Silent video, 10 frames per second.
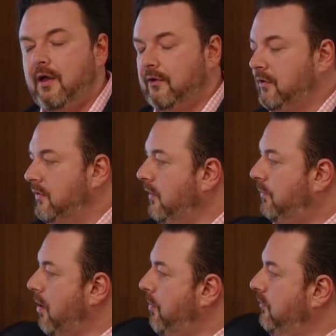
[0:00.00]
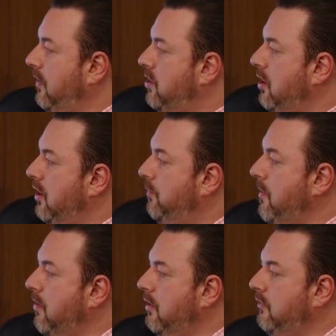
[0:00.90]
So these properties actually,
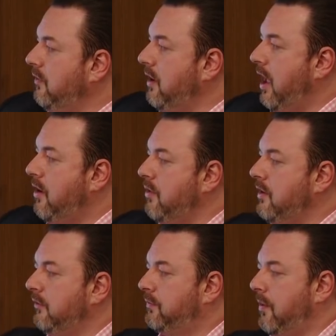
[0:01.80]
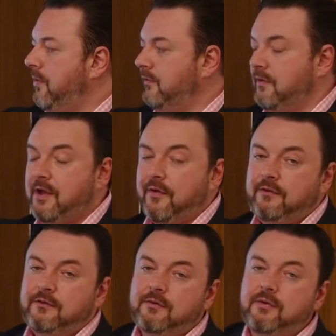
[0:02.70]
people are losing equity in these properties.
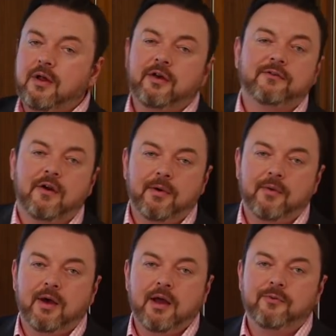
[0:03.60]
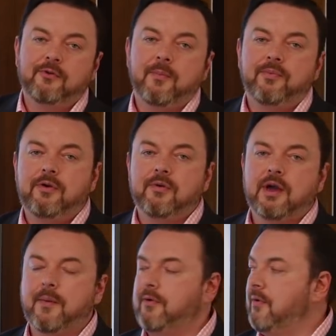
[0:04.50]
Nothing to do with lifestyle, by the way. I'm talking about pure
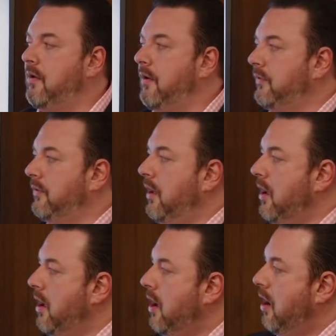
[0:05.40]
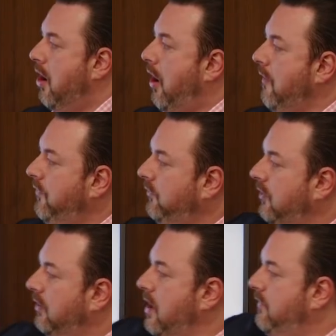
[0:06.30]
capital growth.
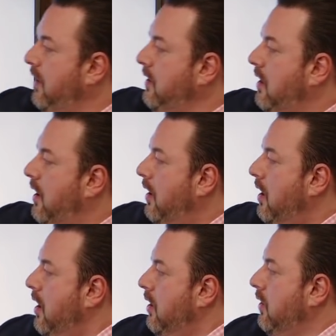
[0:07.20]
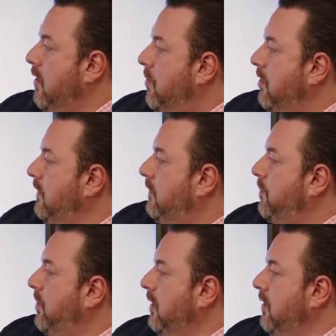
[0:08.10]
Officer, Cardinia, you know,
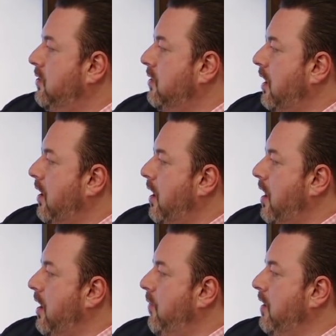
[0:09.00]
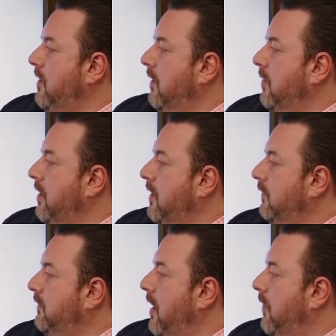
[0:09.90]
Mornington Peninsula, Red
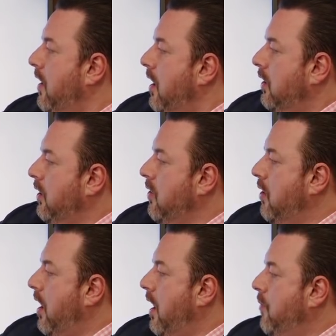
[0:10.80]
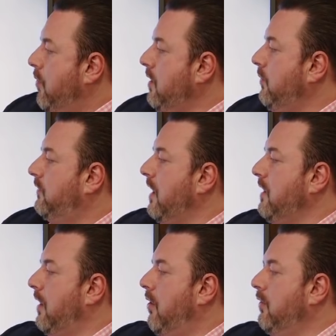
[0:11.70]
Hill South, you know, Williams
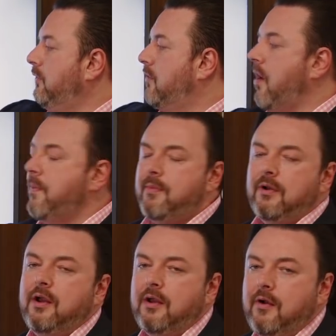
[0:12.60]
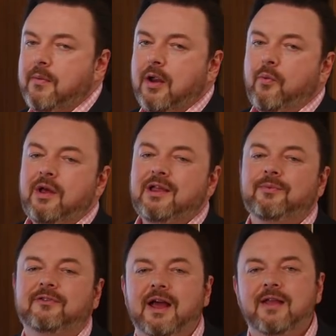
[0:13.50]
Landing, all this crap I'm hearing about
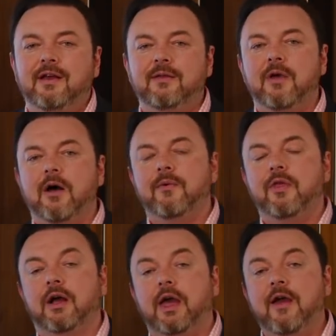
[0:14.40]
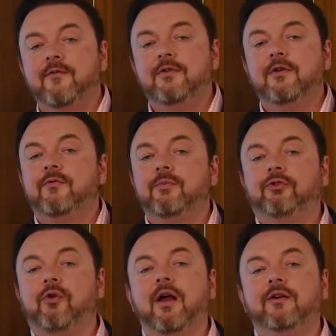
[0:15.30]
Williams Landing in Melbourne. Like everyone from
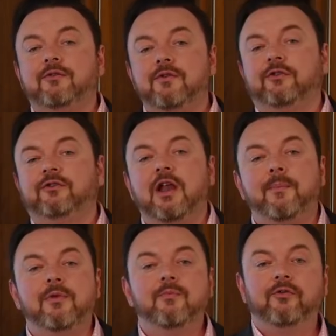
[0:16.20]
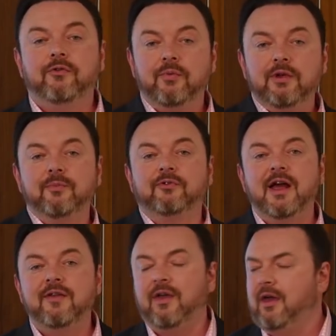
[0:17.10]
Toorak is going to sell up and move to Williams
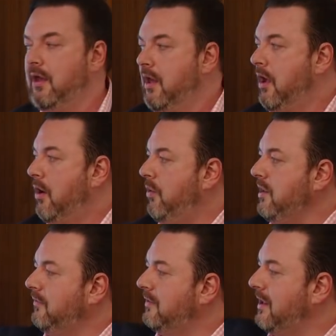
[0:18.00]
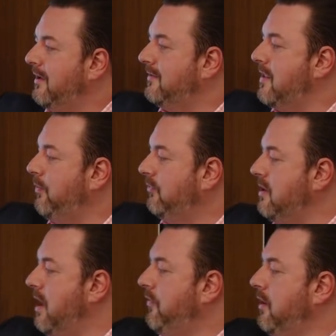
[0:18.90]
Landing. Williams Landing has done
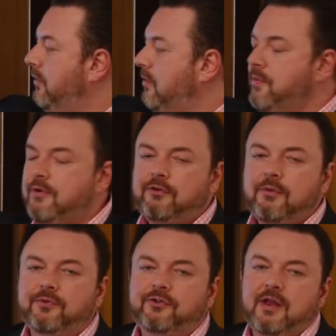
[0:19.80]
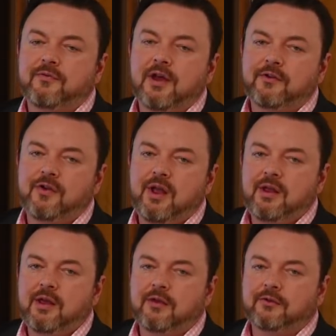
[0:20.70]
absolutely nothing, 3.2% for the last 10
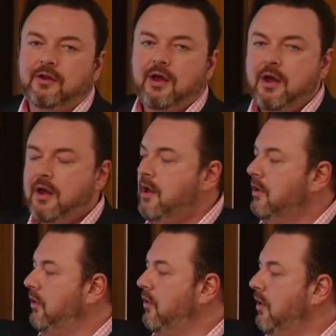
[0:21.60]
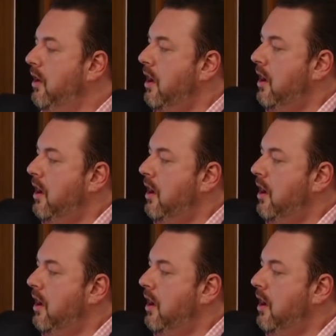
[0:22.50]
years. You know,